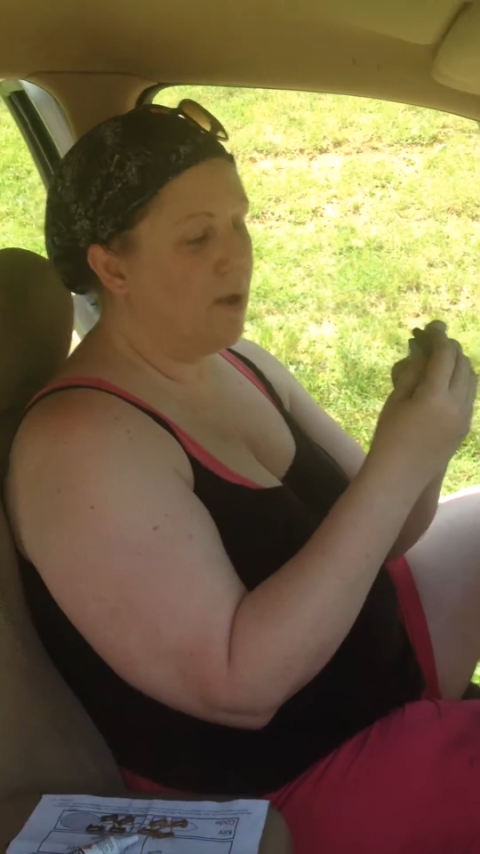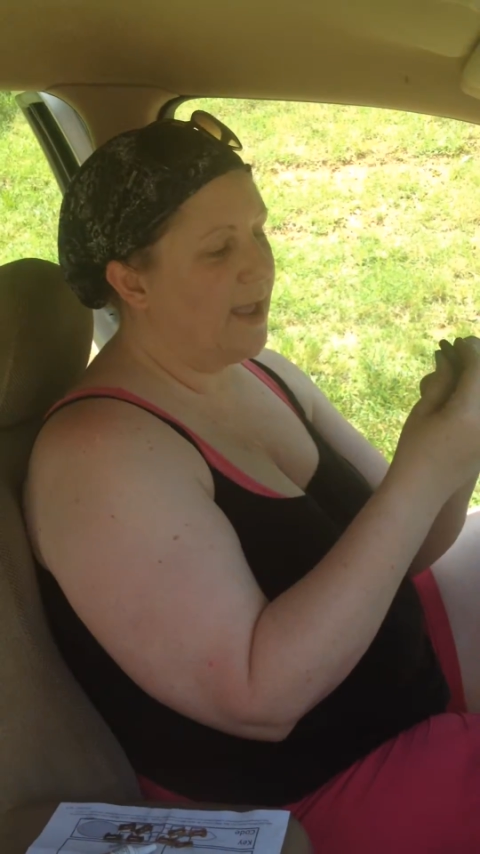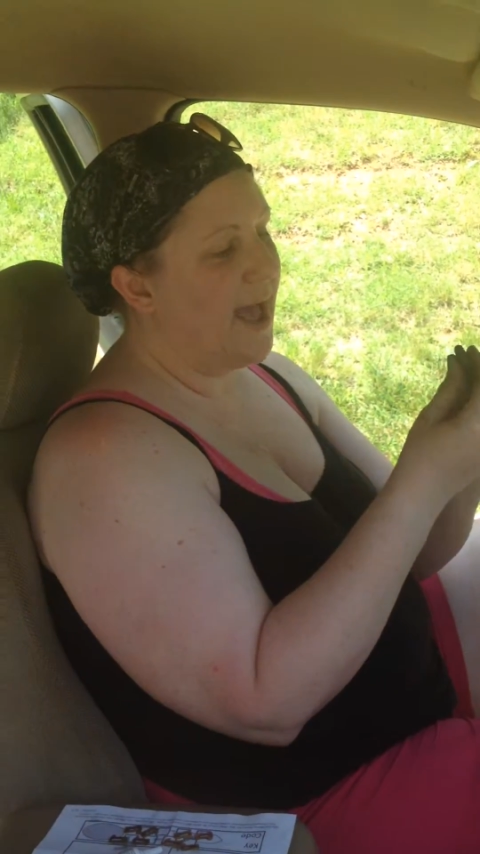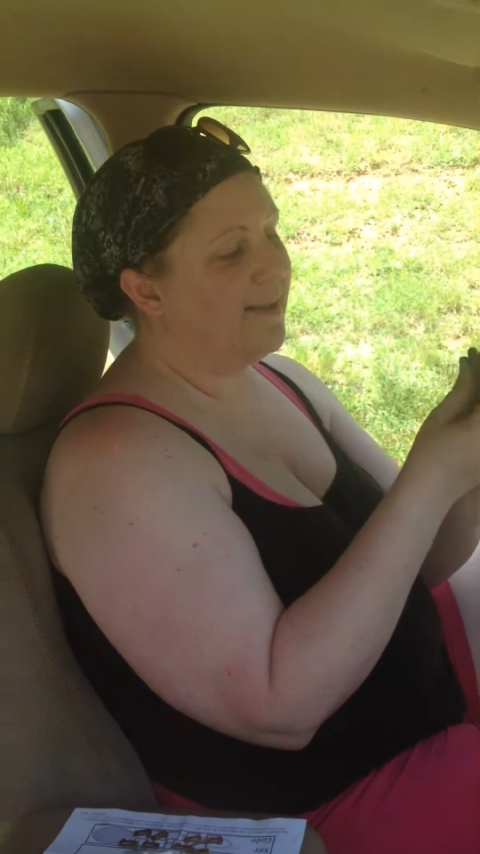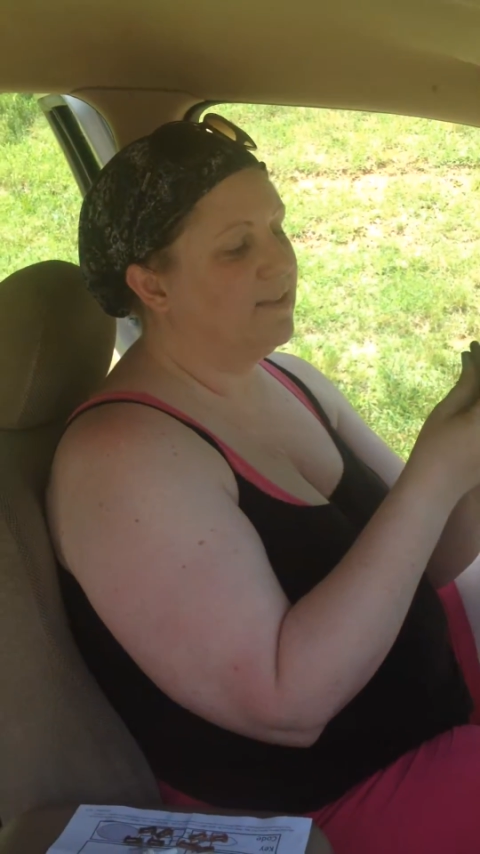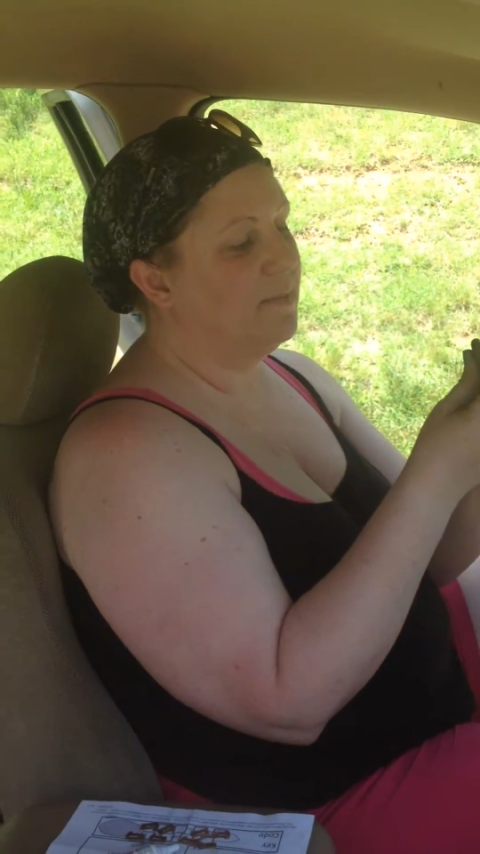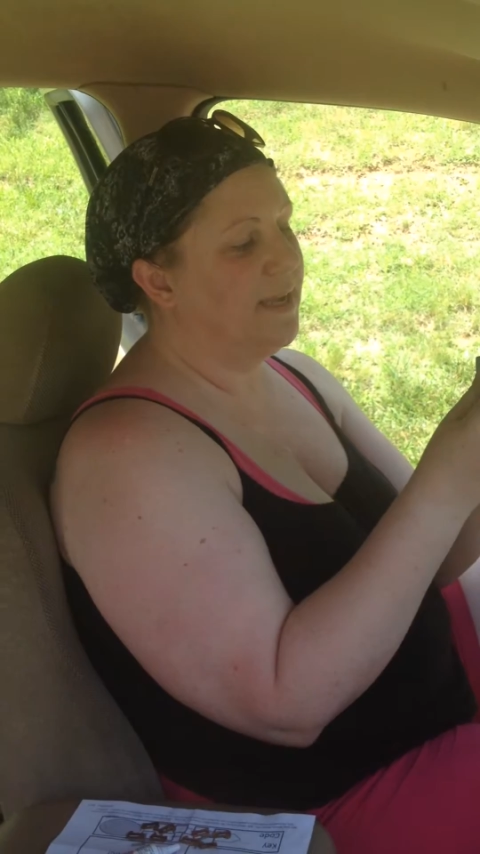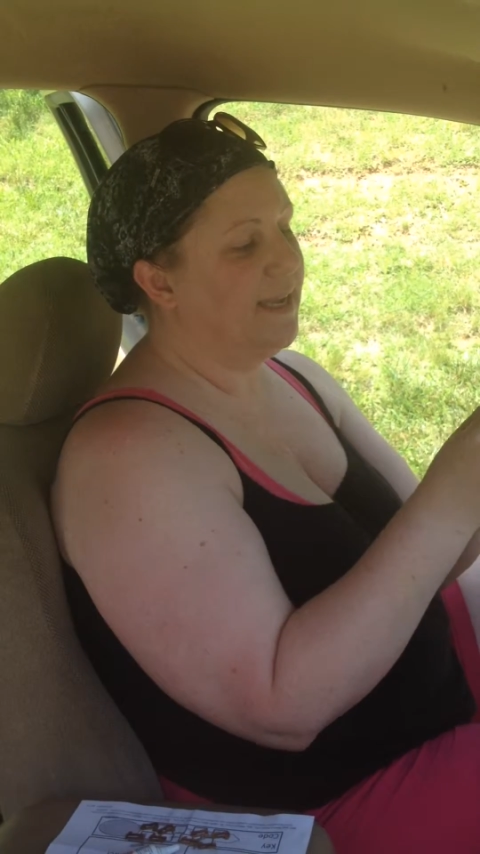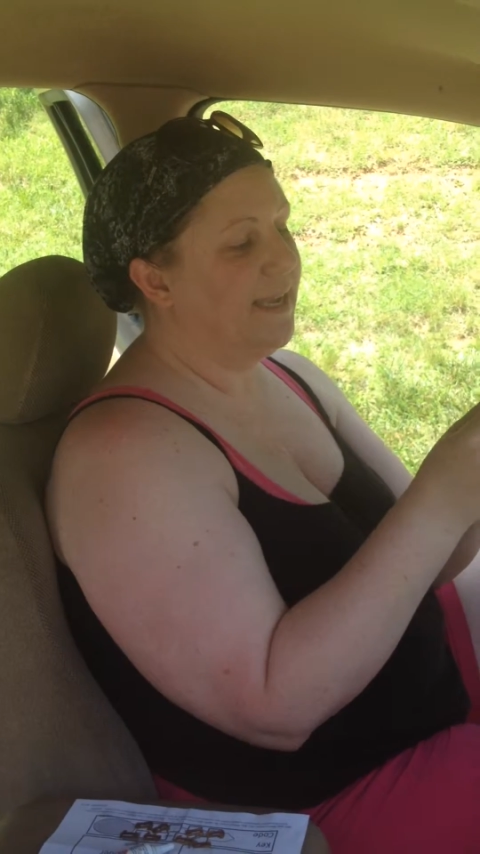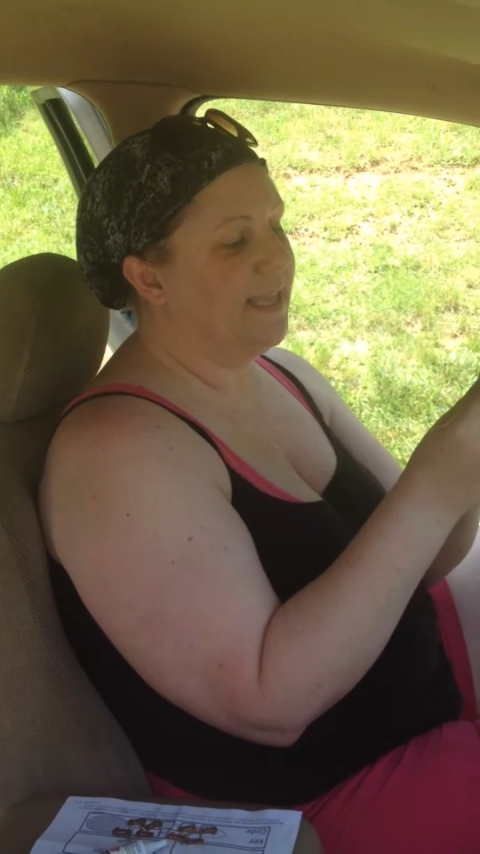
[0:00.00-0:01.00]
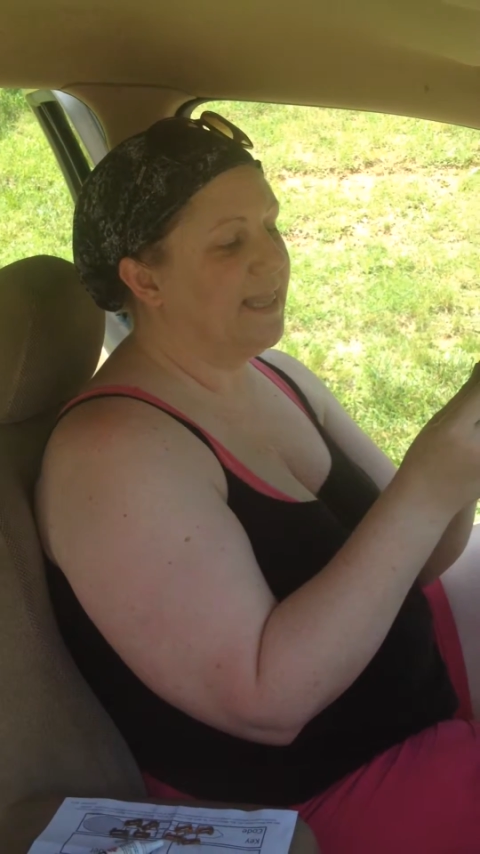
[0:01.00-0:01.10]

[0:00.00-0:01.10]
it has to be in